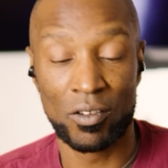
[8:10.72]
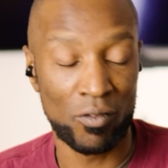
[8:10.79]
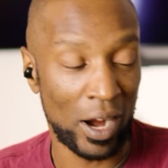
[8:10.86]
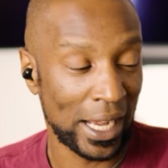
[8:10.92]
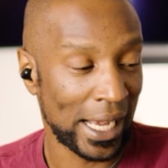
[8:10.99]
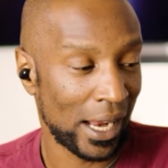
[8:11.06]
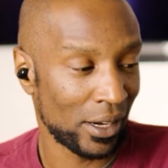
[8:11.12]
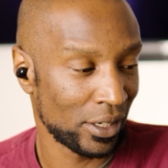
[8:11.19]

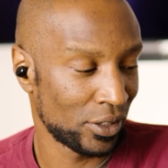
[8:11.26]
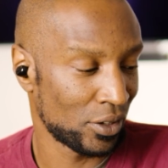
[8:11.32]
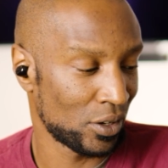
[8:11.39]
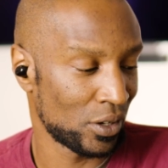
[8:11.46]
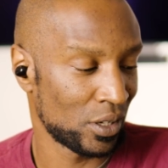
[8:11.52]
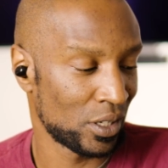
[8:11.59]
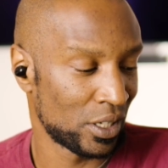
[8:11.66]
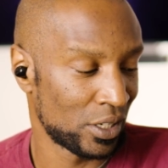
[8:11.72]
Right now
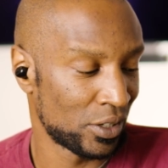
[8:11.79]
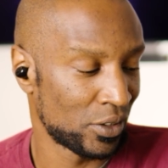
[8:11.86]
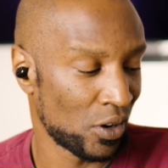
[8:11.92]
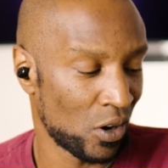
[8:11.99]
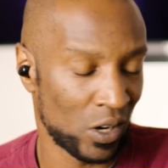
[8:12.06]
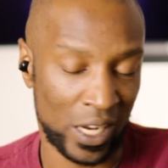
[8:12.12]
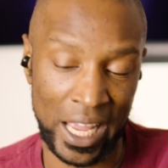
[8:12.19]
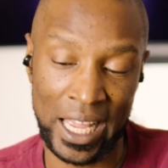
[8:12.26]
the
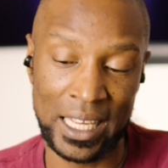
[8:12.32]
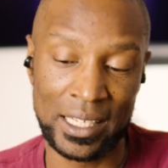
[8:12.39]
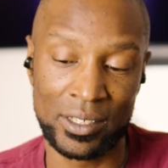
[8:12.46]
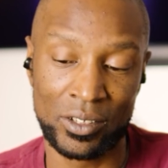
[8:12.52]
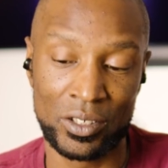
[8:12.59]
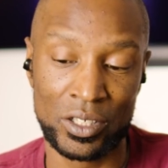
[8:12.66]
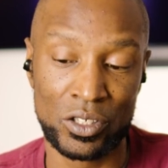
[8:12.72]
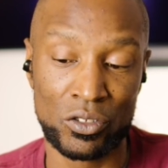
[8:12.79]
dog
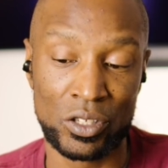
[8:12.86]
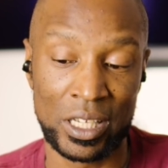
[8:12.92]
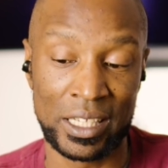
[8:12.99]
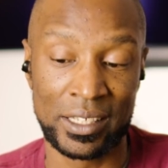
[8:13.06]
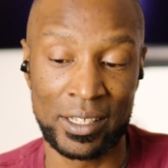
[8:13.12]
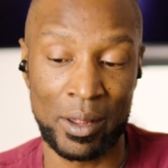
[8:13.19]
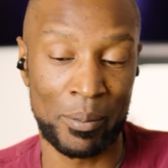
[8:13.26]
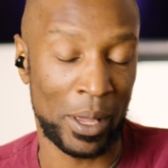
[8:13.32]
Hazel is using
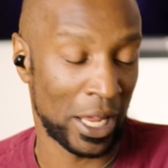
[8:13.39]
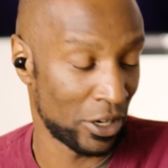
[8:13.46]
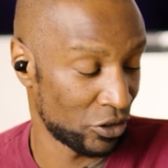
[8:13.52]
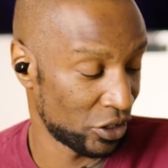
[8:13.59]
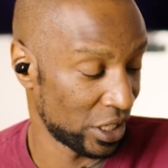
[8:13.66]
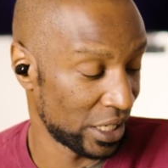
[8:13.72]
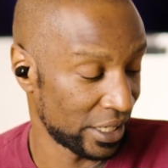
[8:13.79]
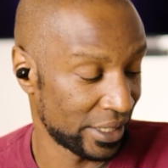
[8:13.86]
some
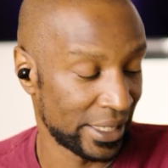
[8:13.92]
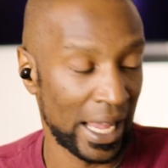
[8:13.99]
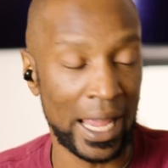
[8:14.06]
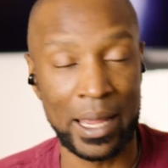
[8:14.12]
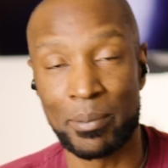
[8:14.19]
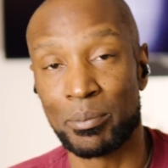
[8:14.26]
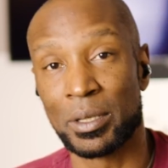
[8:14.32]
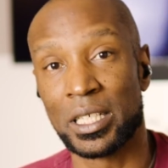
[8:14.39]
energy to stay
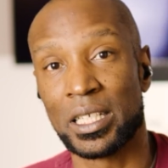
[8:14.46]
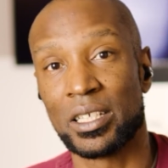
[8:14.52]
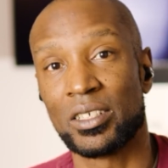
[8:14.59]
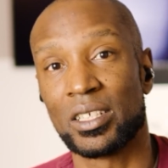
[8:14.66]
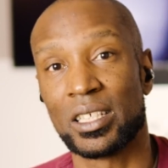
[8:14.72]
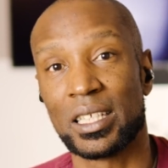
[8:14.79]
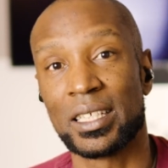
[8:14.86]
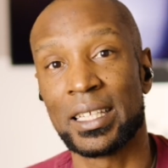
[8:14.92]
in
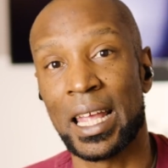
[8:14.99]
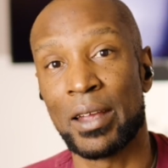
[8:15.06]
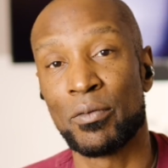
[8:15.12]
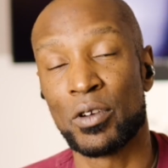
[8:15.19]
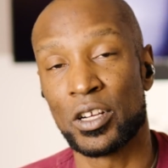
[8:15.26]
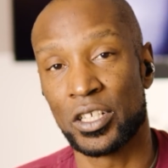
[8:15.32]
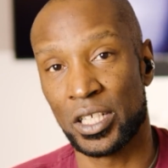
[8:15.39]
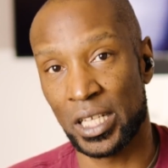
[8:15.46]
position, to stay
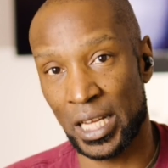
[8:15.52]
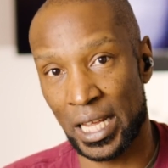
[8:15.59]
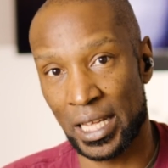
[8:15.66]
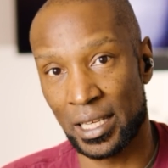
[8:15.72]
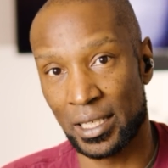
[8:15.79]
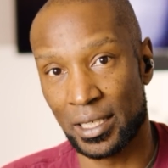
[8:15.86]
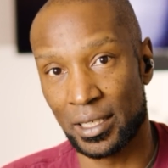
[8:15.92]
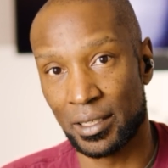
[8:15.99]
where she
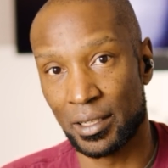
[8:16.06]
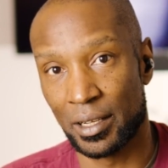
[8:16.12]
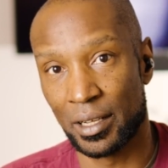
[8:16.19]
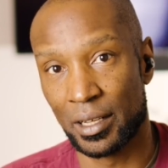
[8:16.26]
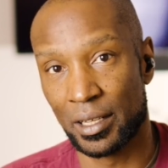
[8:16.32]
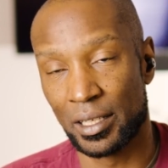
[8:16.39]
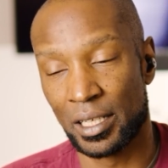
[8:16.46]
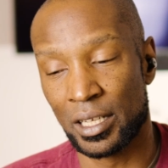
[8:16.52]
is.
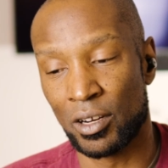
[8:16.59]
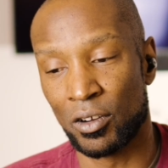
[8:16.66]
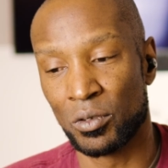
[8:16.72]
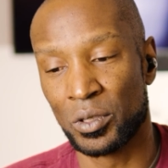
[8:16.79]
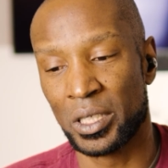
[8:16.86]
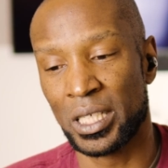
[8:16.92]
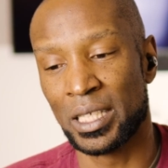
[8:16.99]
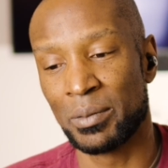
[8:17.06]
You know,
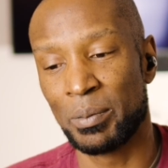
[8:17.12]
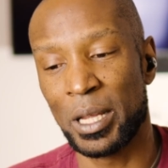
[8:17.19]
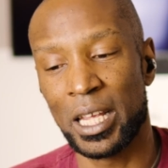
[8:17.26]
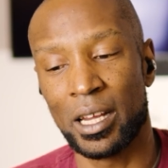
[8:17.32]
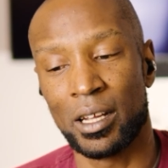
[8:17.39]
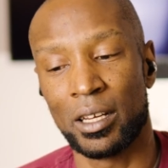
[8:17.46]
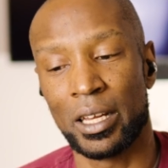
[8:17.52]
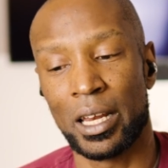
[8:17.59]
she's
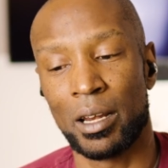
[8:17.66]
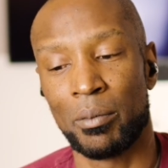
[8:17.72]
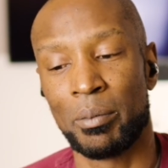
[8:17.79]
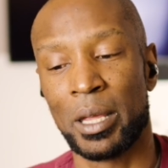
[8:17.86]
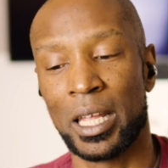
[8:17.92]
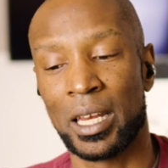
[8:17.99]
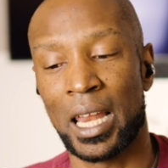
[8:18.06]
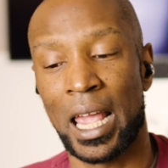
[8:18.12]
being a little
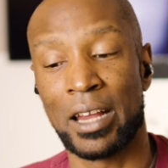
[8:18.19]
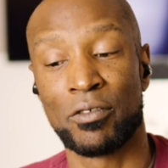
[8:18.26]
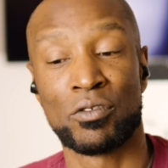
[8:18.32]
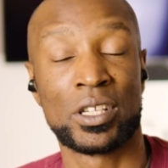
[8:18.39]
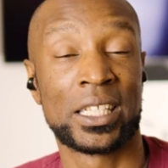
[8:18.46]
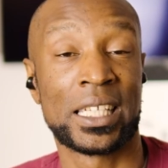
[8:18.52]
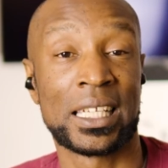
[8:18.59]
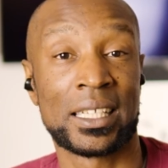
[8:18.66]
bit like
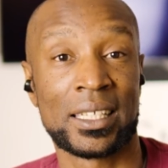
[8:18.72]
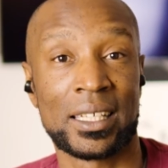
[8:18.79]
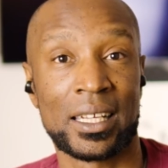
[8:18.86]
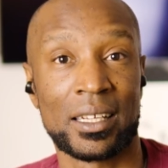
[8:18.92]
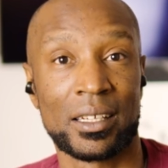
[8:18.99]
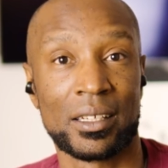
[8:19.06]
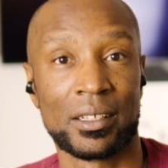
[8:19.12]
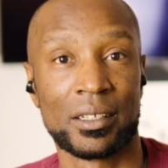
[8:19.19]
resistant.